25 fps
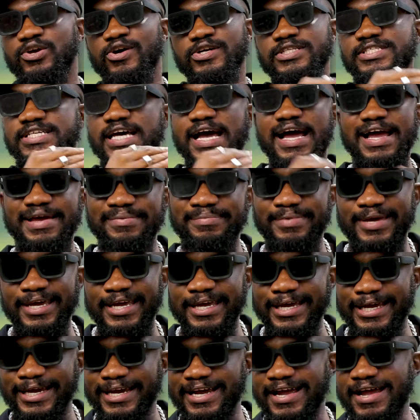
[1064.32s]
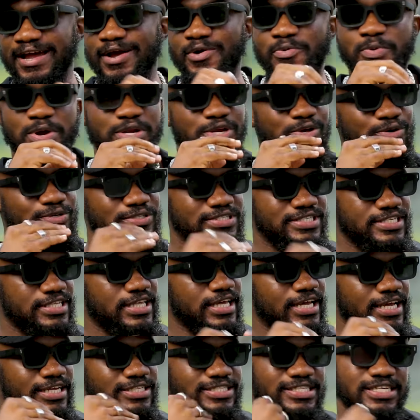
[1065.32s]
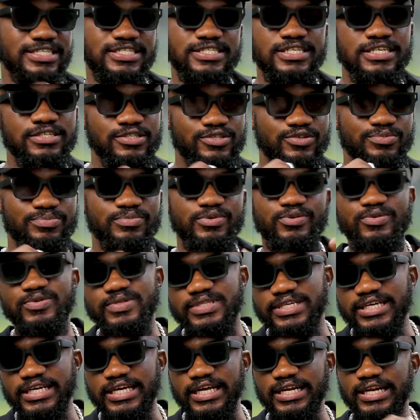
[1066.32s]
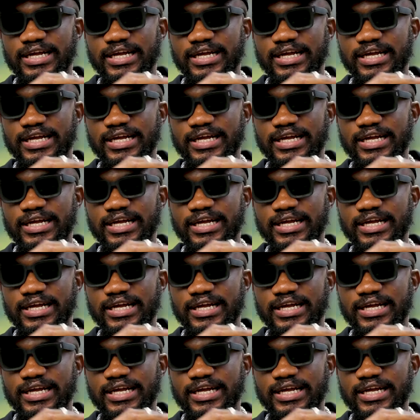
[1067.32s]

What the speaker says: Your timing, when you're on stage, listening to music,